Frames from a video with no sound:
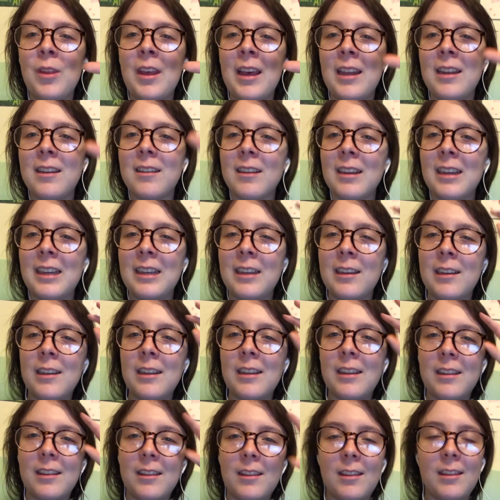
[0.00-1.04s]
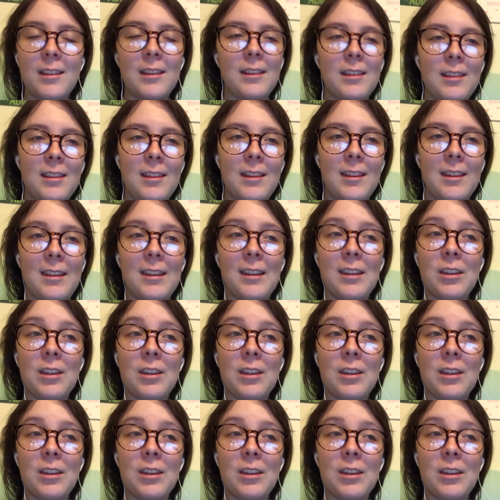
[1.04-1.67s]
that this